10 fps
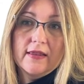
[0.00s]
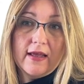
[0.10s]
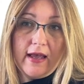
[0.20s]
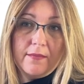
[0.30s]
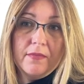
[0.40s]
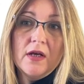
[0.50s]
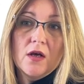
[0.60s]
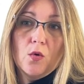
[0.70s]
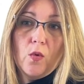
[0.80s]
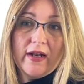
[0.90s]
them
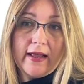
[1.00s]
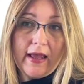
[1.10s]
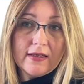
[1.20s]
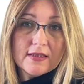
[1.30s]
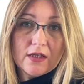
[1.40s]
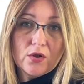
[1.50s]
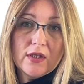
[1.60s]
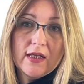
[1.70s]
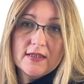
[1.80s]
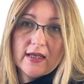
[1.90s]
while
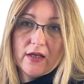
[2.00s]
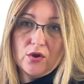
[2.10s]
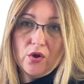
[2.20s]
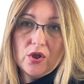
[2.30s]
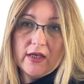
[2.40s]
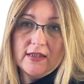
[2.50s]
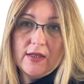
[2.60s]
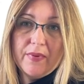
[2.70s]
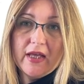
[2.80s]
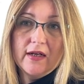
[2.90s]
executing psychological
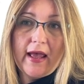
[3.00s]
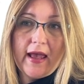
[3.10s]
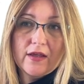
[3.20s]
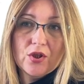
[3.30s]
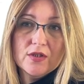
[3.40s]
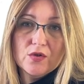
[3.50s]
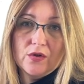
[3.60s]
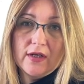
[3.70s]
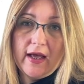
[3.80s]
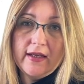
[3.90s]
typical actions
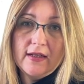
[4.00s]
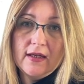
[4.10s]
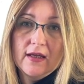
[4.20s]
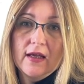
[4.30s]
online